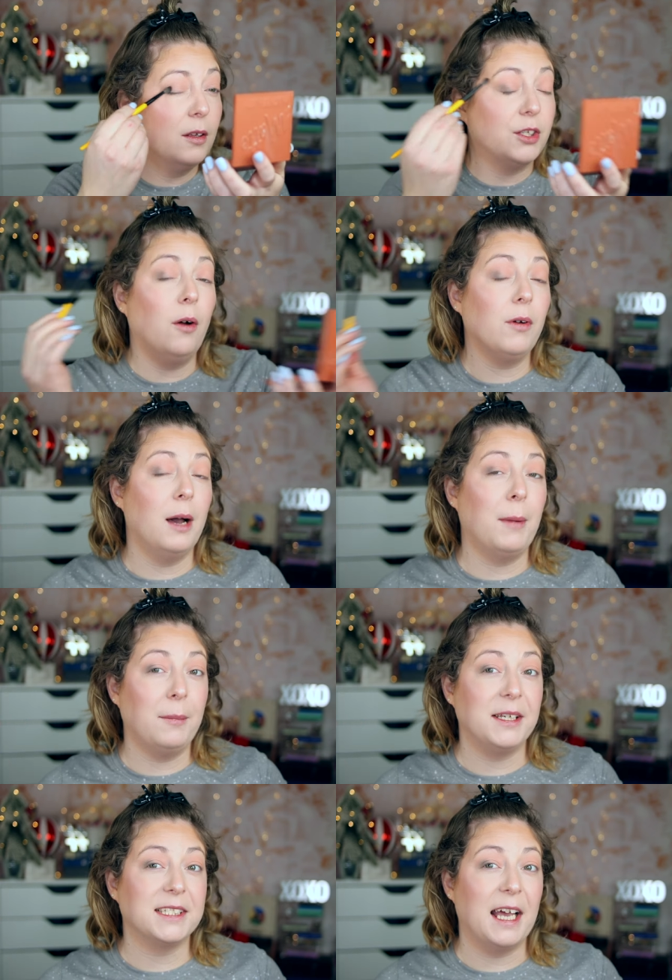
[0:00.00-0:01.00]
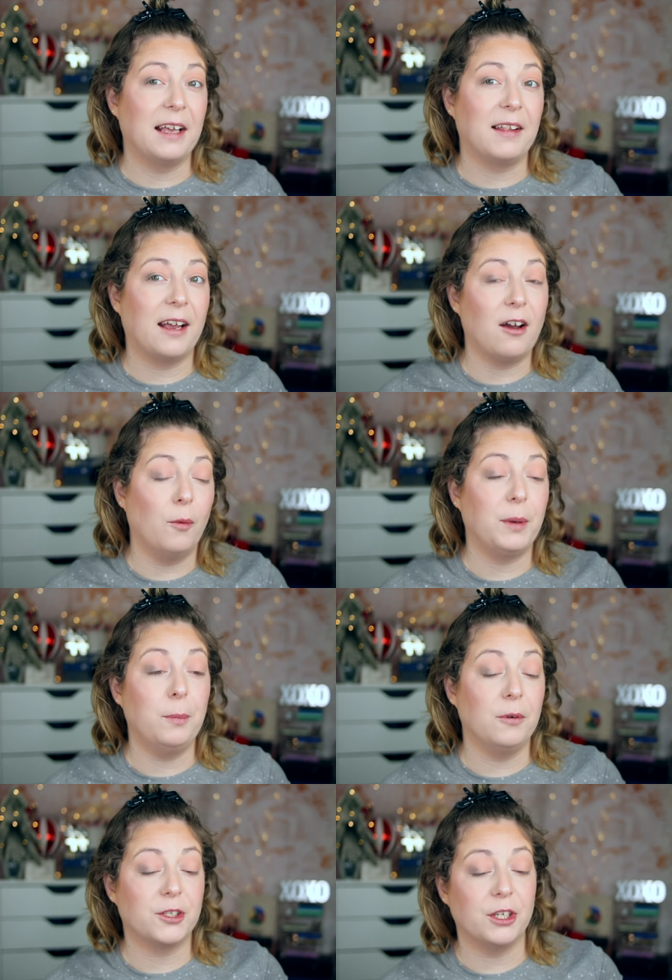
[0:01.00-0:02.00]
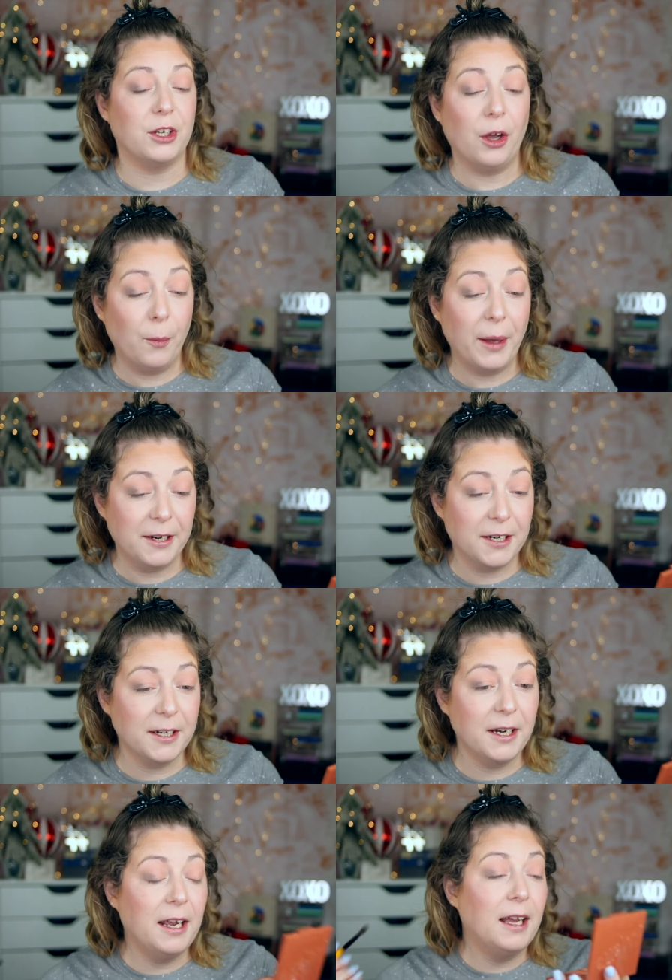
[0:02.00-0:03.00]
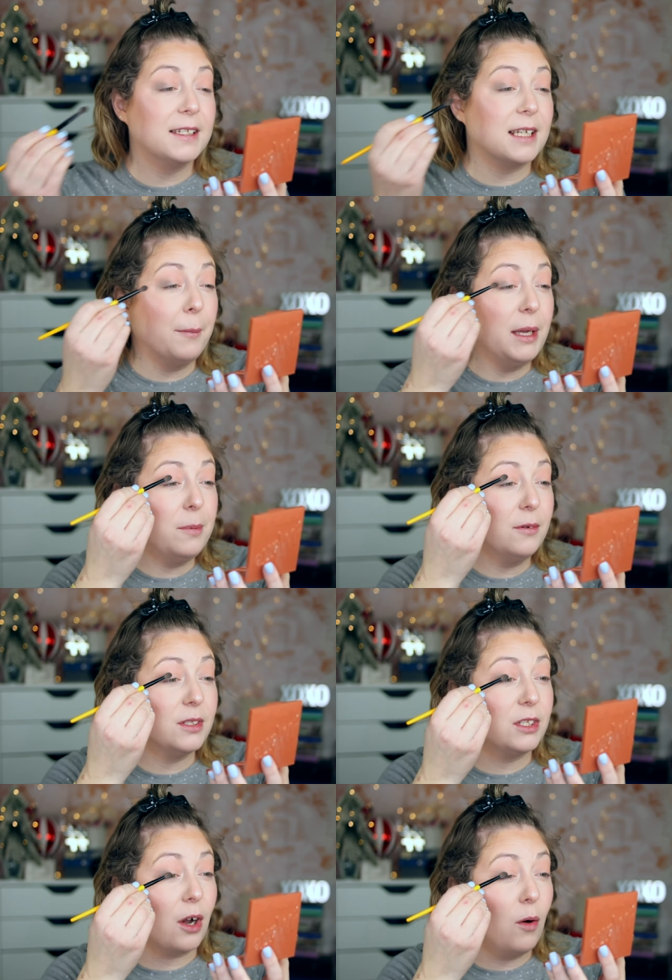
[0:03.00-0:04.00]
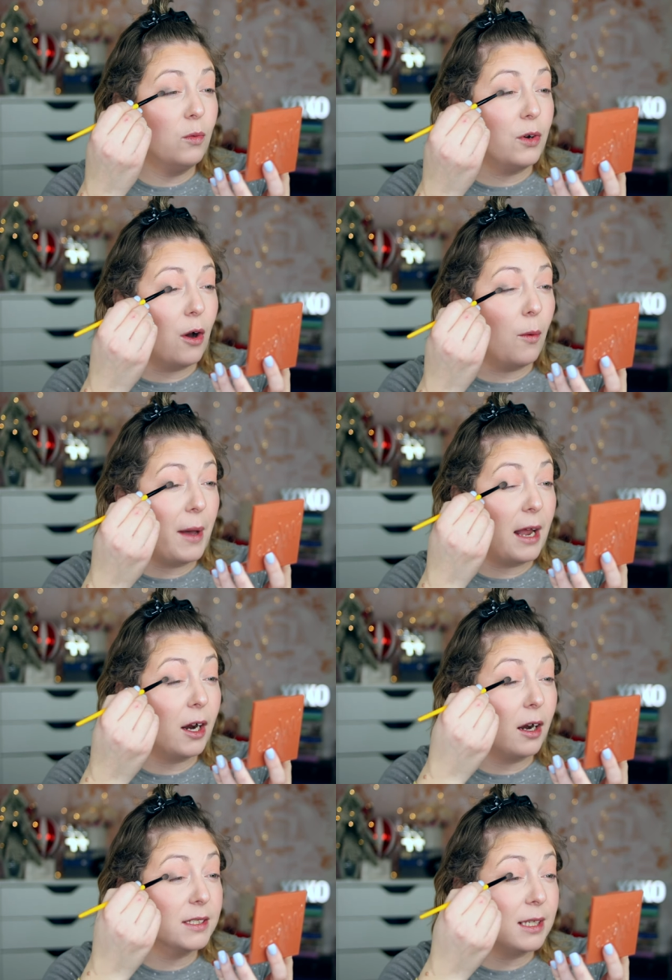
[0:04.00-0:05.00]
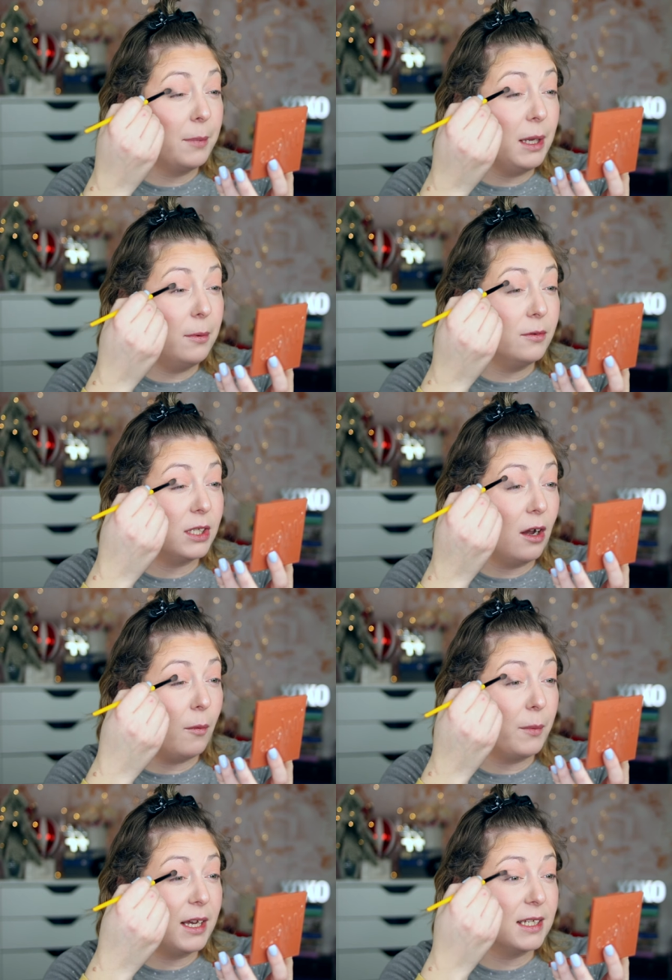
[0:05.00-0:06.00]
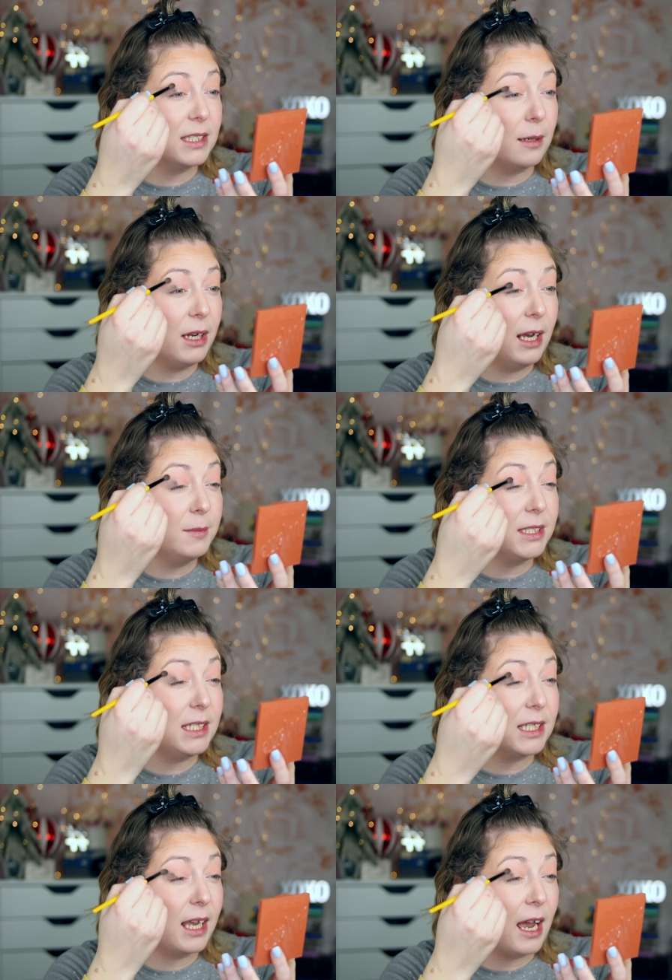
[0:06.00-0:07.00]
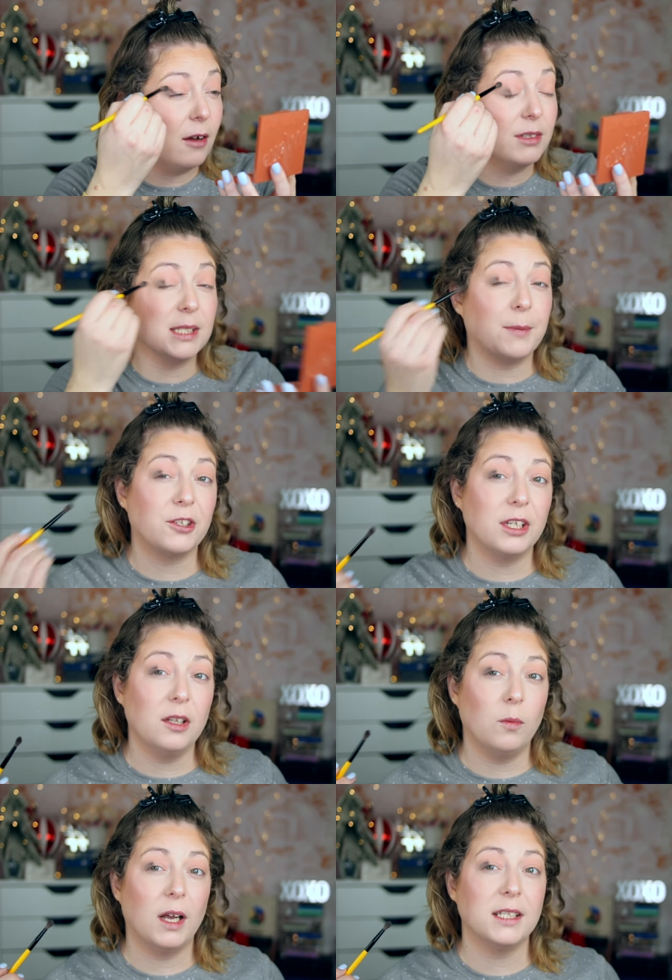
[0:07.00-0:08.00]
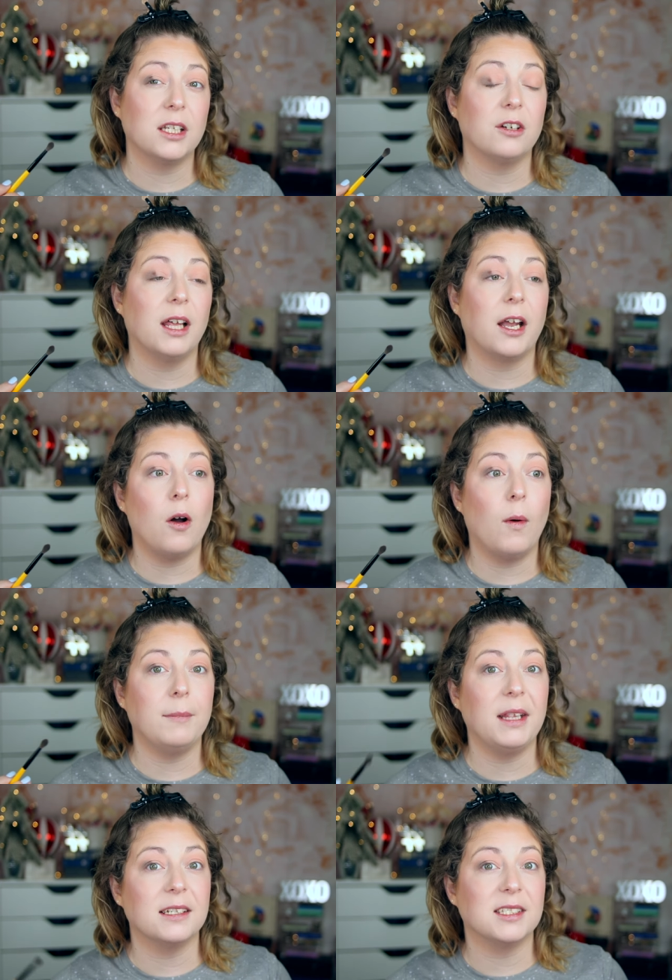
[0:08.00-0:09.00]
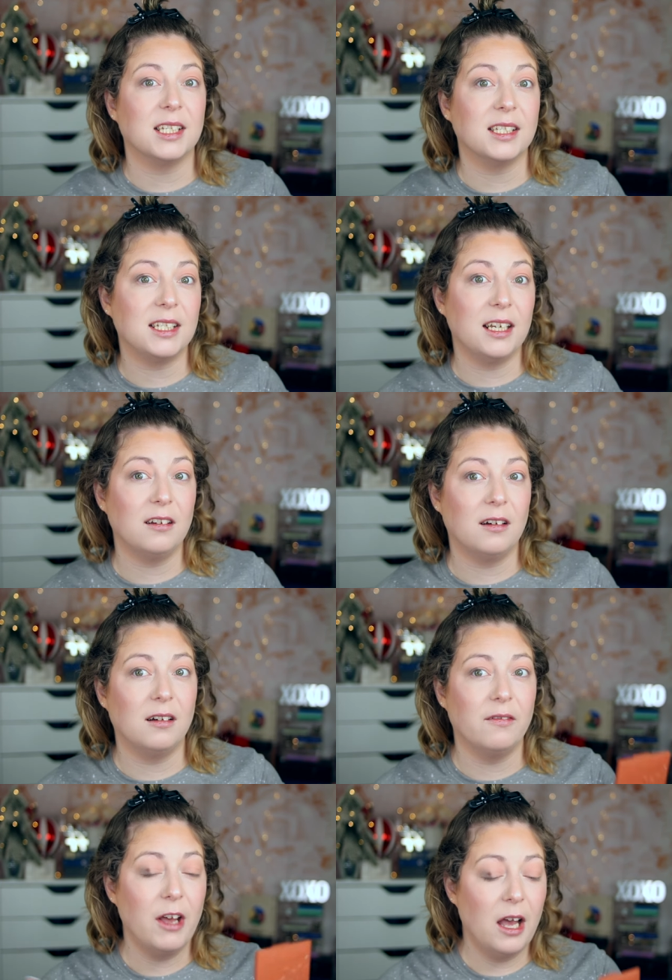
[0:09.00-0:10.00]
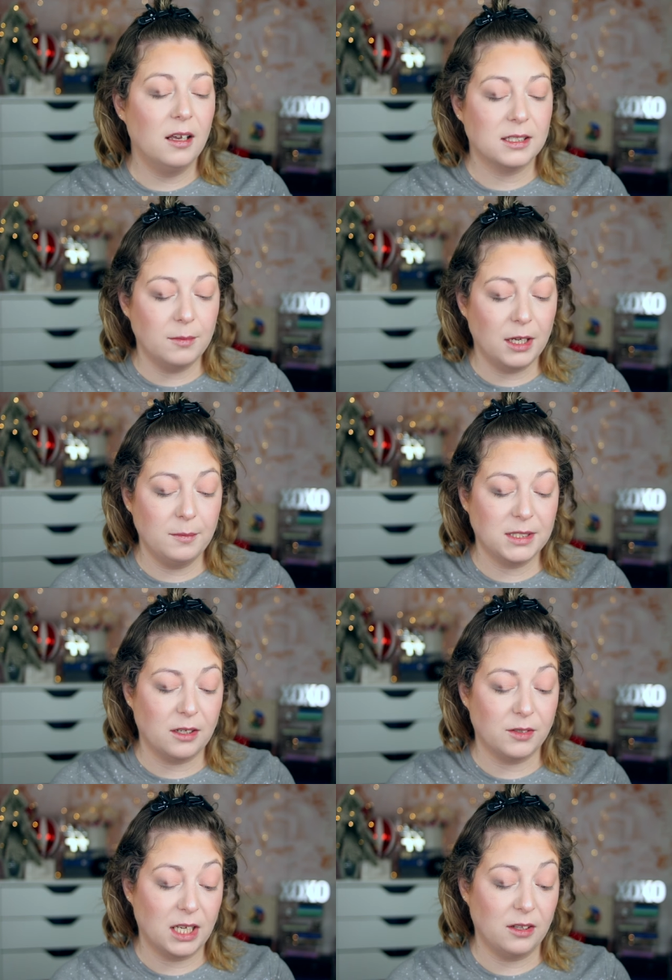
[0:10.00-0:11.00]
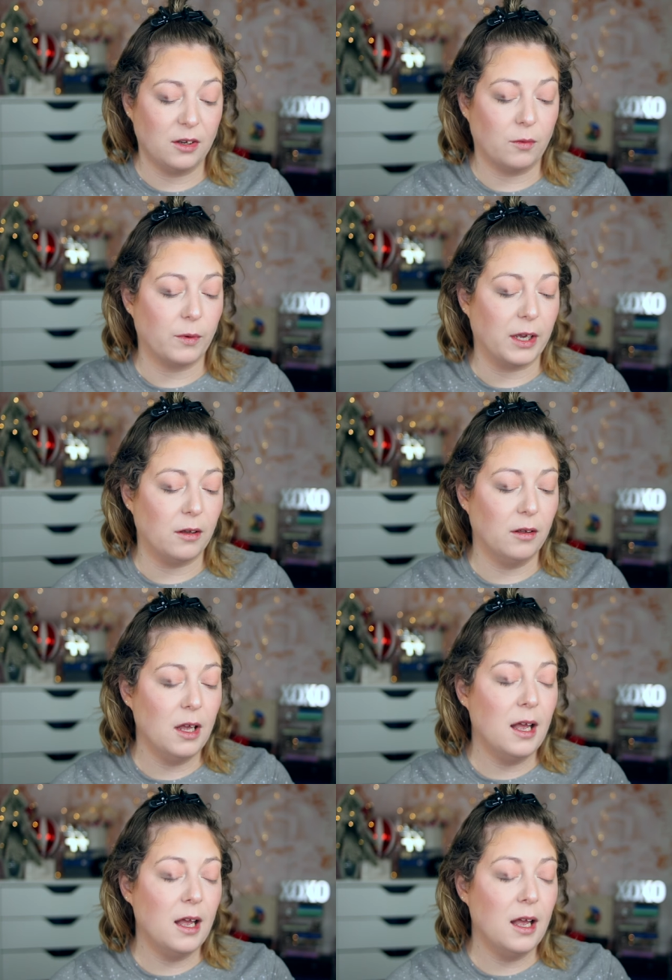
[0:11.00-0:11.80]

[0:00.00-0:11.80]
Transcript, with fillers: Don't come at me saying like, oh, people should know better. Some people don't know better. Some people don't, because sometimes these accounts, especially the ones that are like, oh, I'm the assistant of, sometimes those can look real.